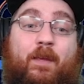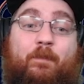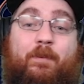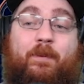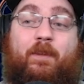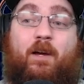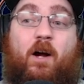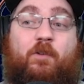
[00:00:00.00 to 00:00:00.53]

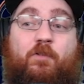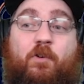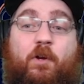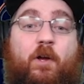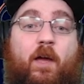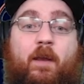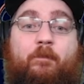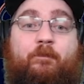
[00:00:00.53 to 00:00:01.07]
but the yards are
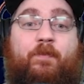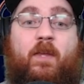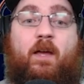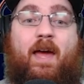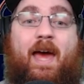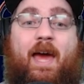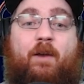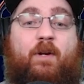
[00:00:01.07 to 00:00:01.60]
good.
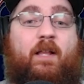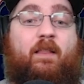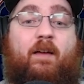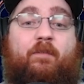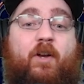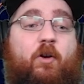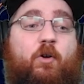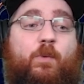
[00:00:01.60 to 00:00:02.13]
Henry,
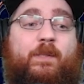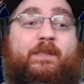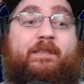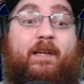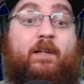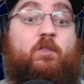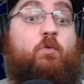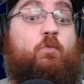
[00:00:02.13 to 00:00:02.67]
eleven hundred with
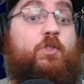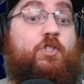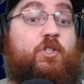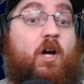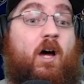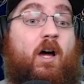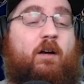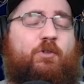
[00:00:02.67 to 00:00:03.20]
six.
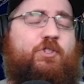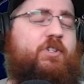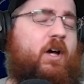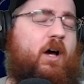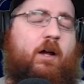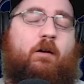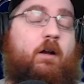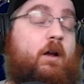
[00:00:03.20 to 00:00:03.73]
Rashad,
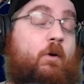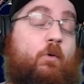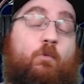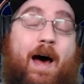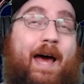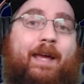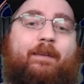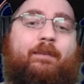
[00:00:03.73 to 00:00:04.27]
Rashad.
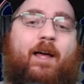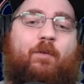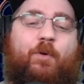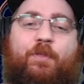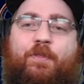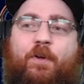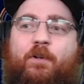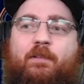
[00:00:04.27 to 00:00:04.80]
Ryan Love
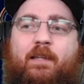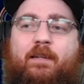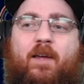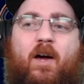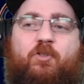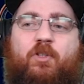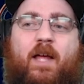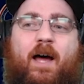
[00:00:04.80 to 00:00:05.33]
with thirteen
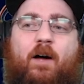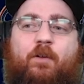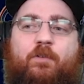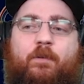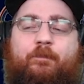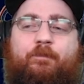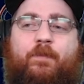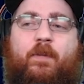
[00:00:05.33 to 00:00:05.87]

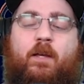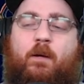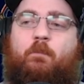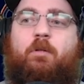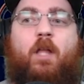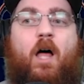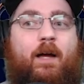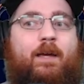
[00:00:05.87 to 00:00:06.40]
touchdowns.
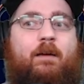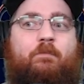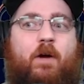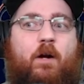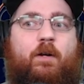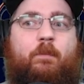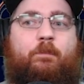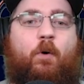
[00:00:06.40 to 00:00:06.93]
Blocking,
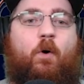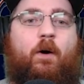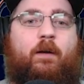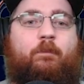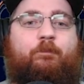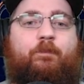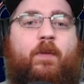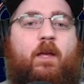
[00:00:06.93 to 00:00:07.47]
very
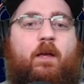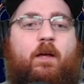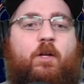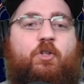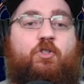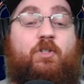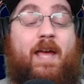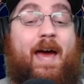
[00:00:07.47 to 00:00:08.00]
important.
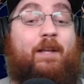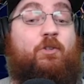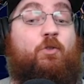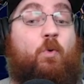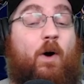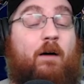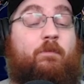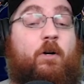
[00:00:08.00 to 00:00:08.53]
Jett,
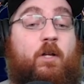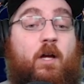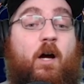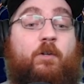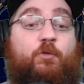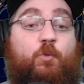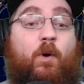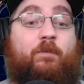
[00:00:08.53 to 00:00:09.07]
twelve hundred
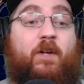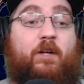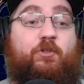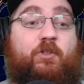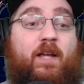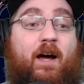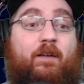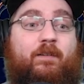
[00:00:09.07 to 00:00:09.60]
yards, twelve
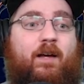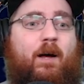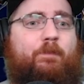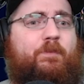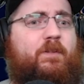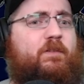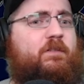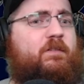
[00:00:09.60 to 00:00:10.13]
touchdowns.
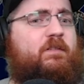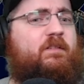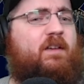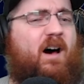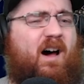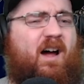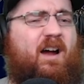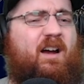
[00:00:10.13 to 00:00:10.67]
Up to
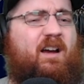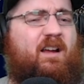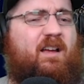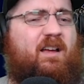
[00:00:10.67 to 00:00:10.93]
star?